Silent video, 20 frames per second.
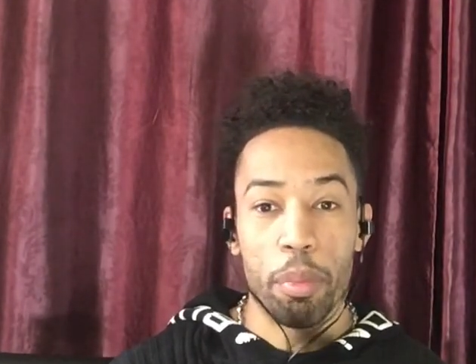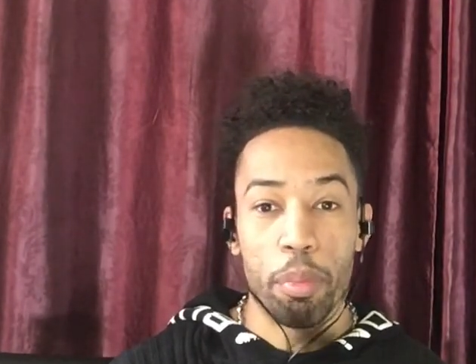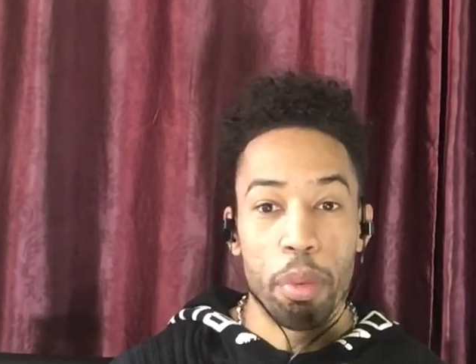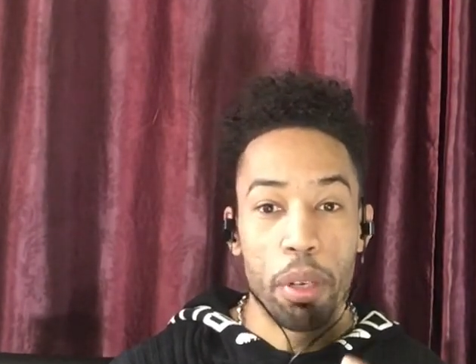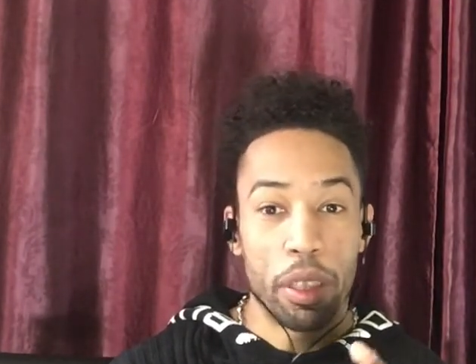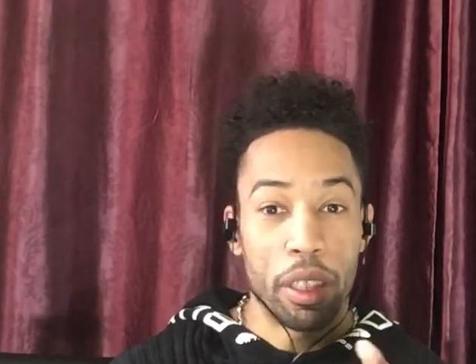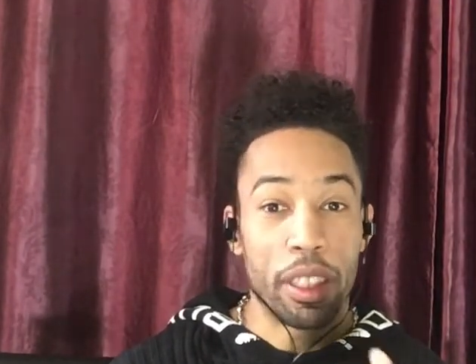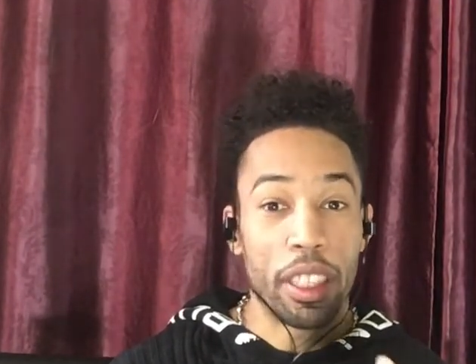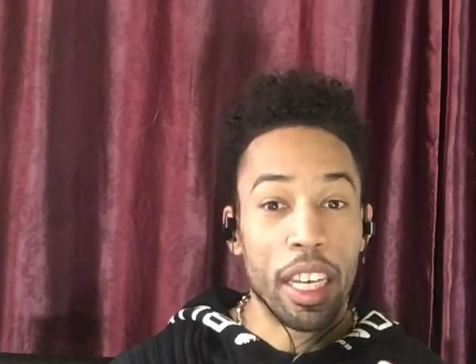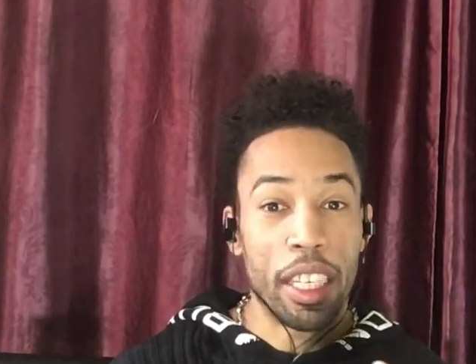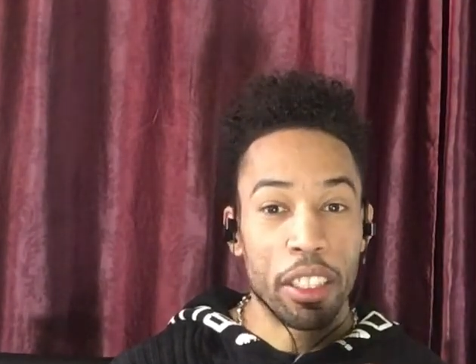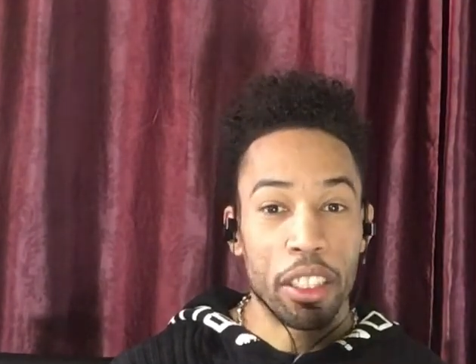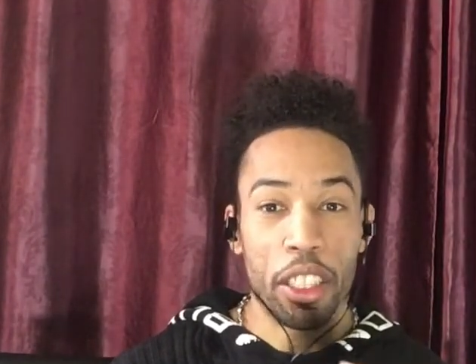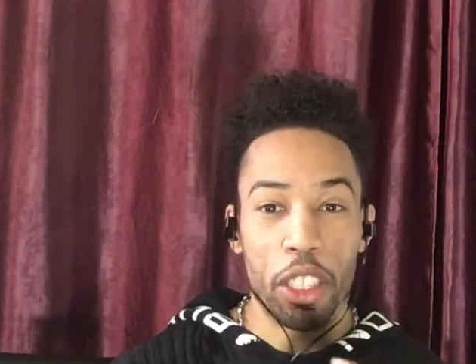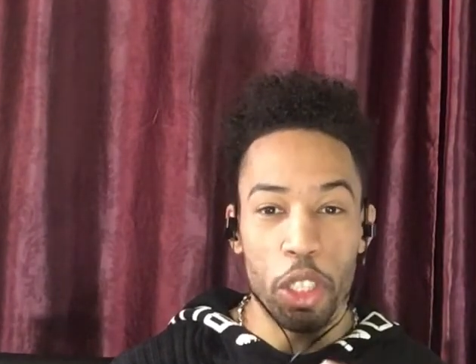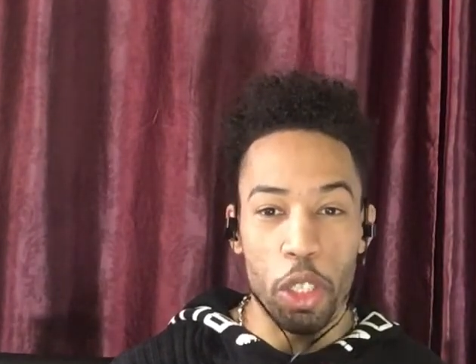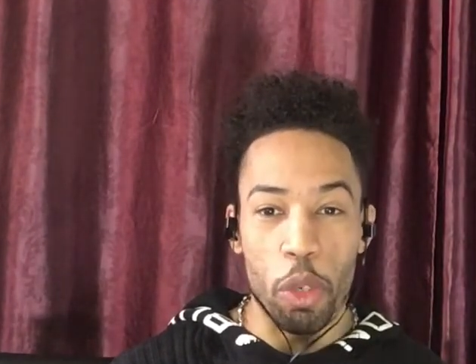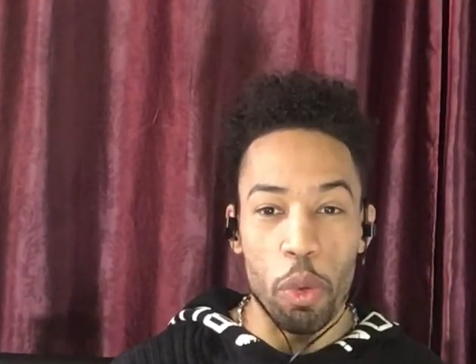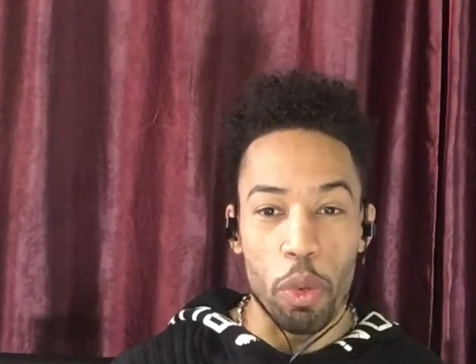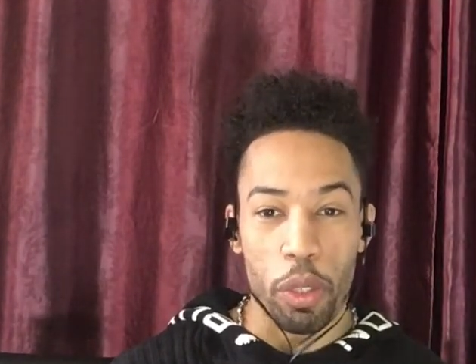
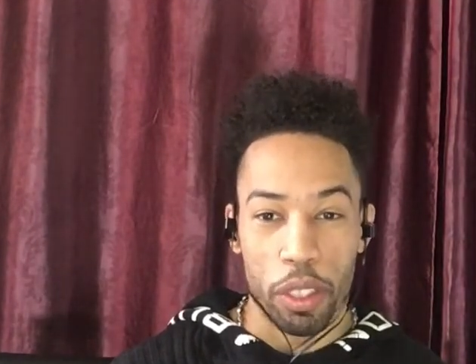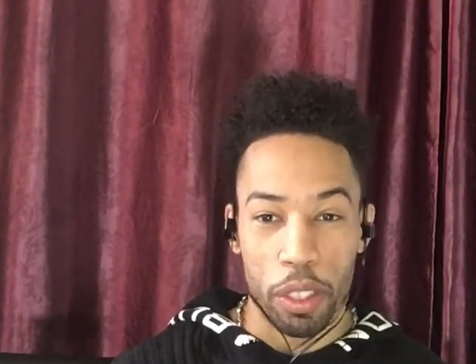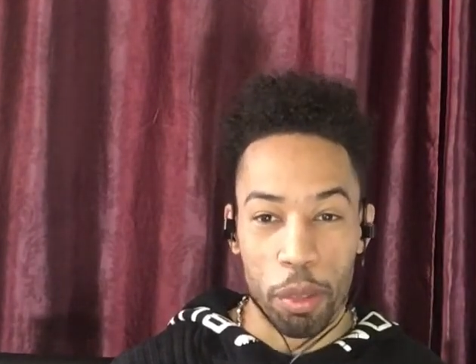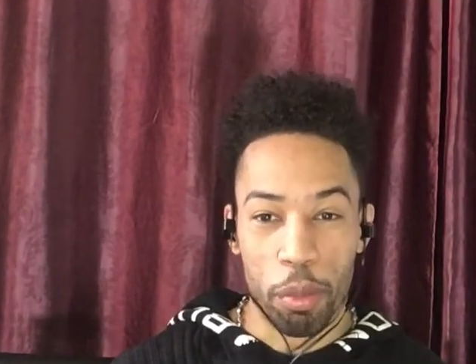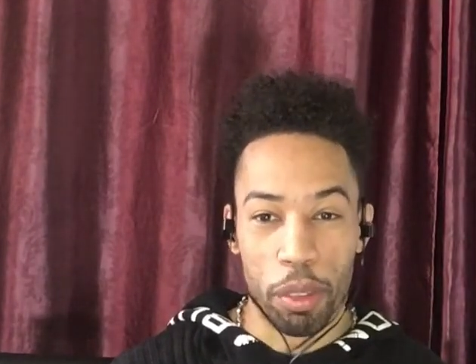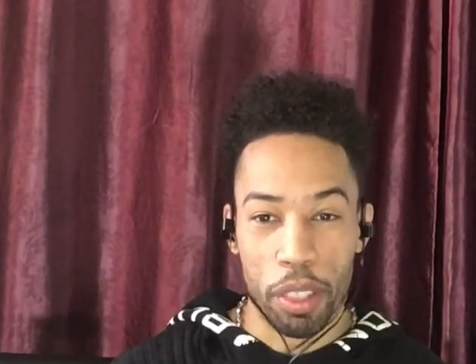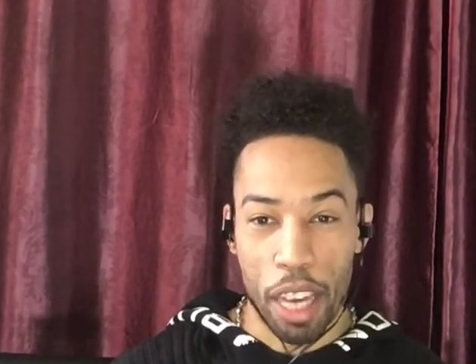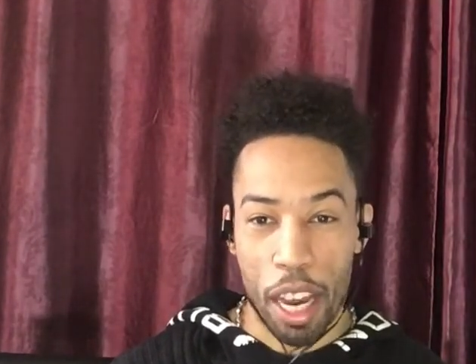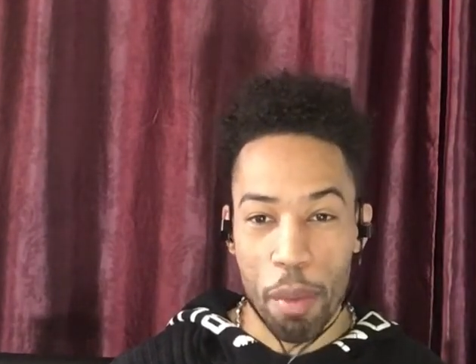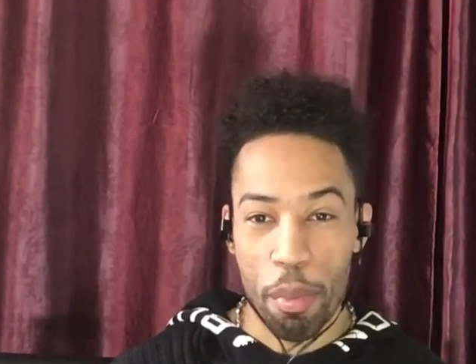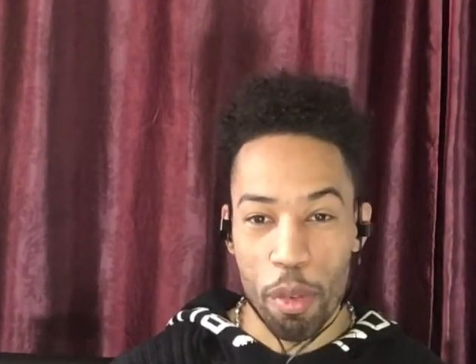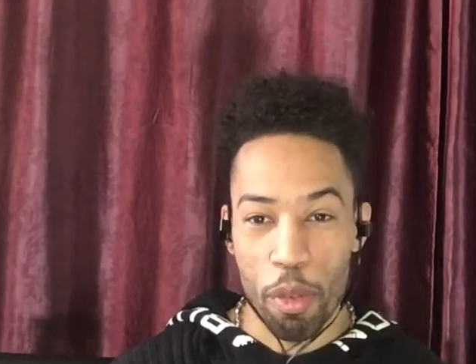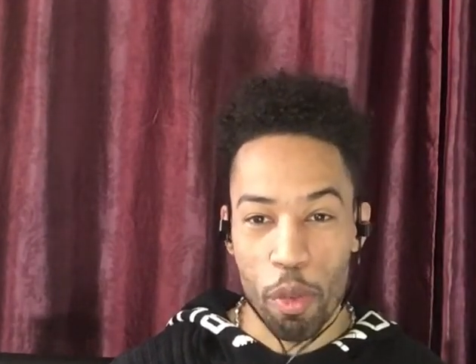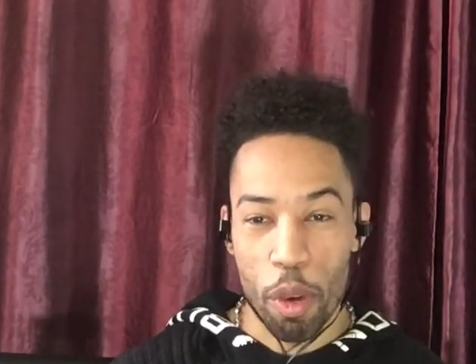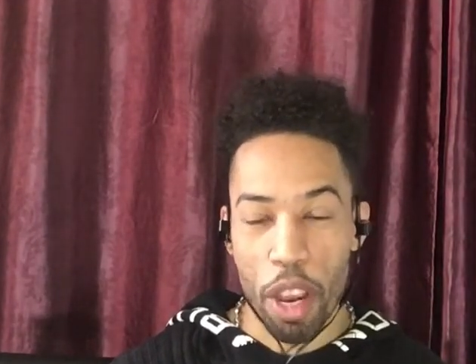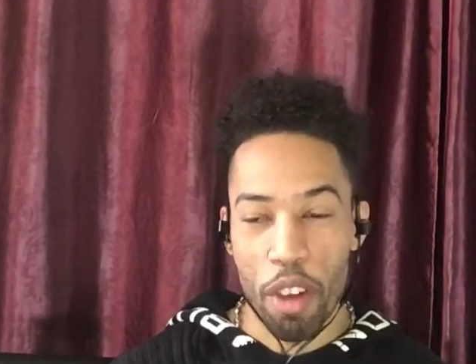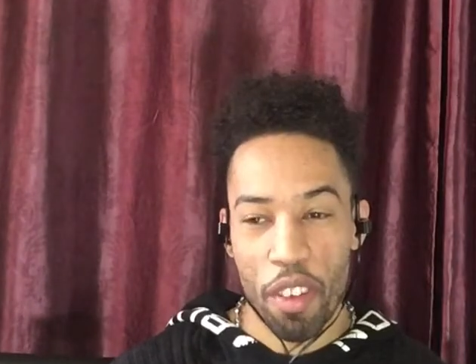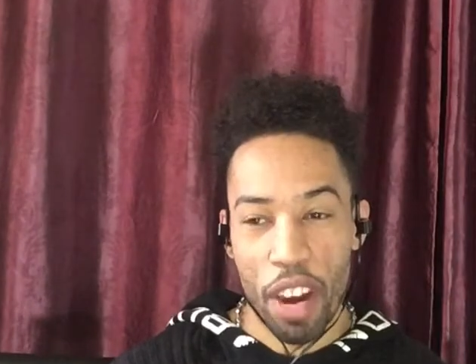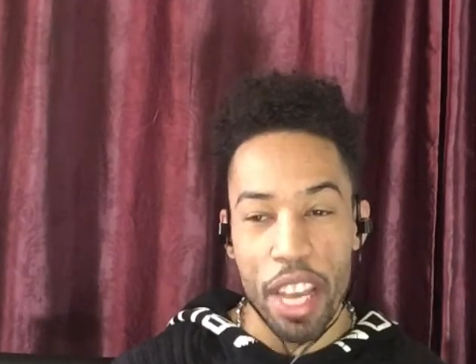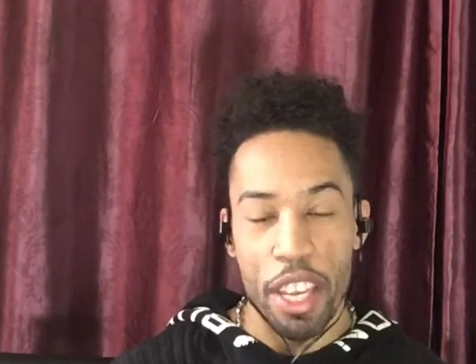possessing you in some type of
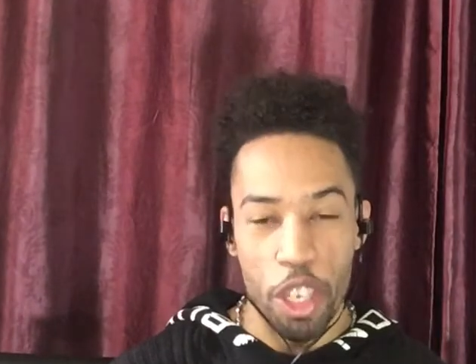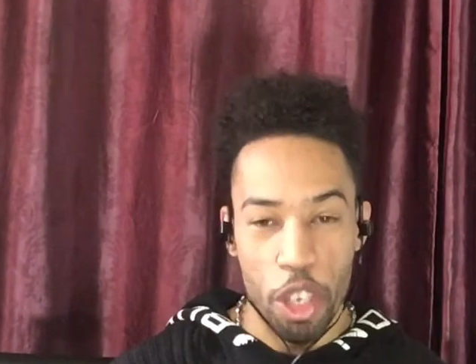way, right?